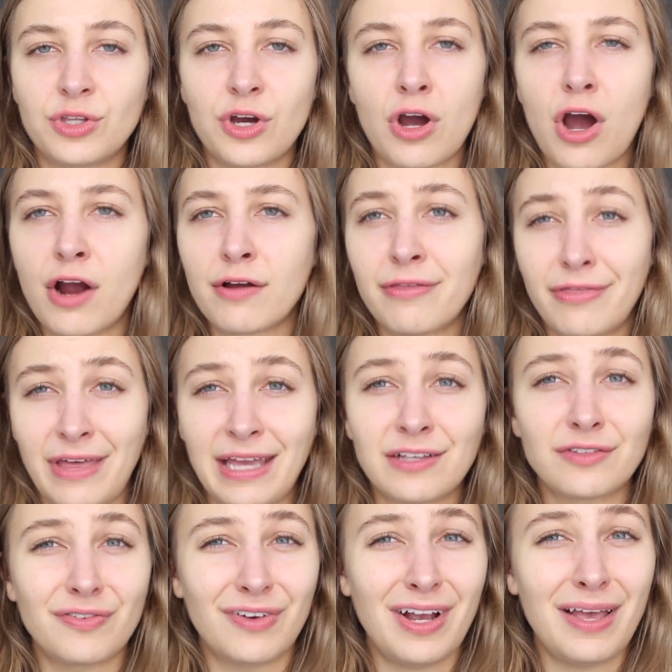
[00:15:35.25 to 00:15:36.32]
there are
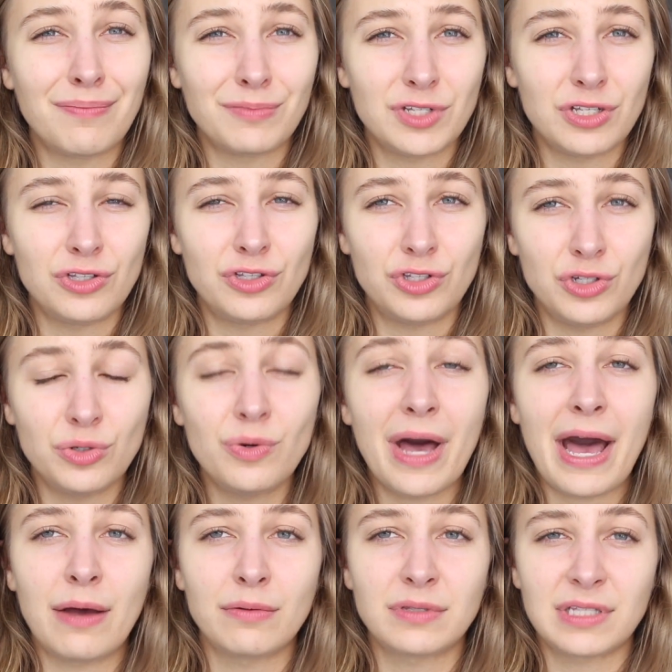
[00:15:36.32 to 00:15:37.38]
things for him to do
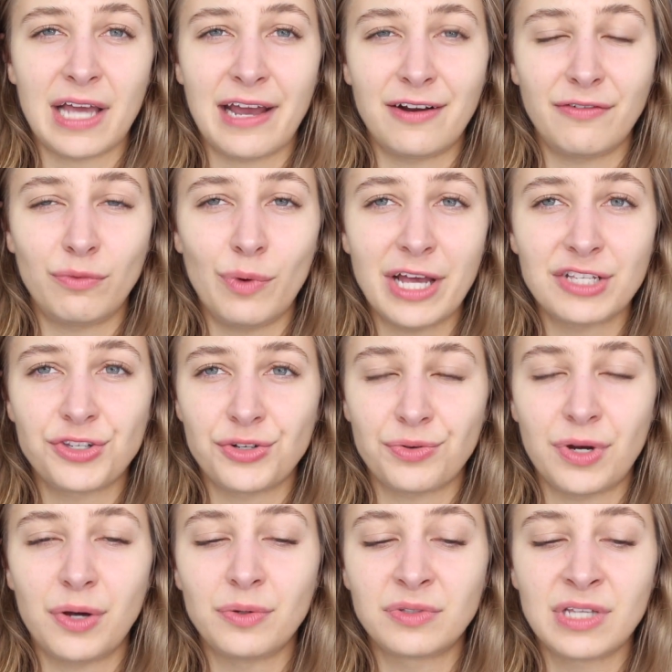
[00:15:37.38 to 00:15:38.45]
outside of
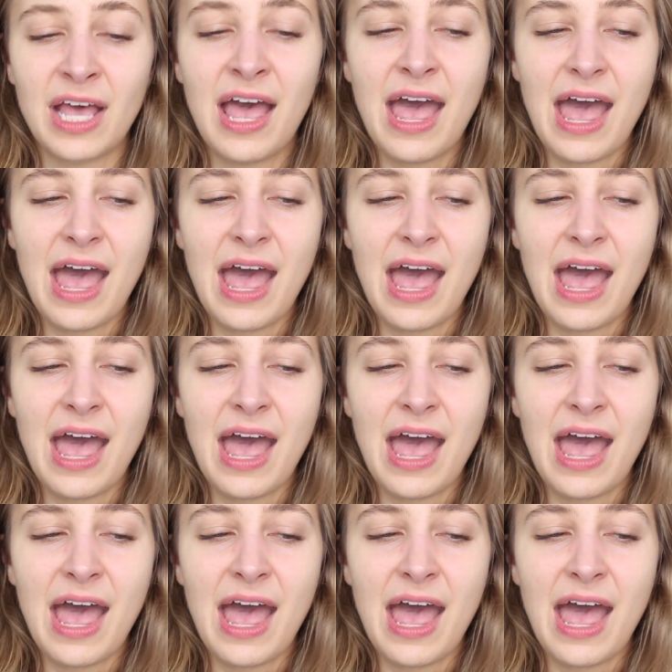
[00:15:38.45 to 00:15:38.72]
Westeros.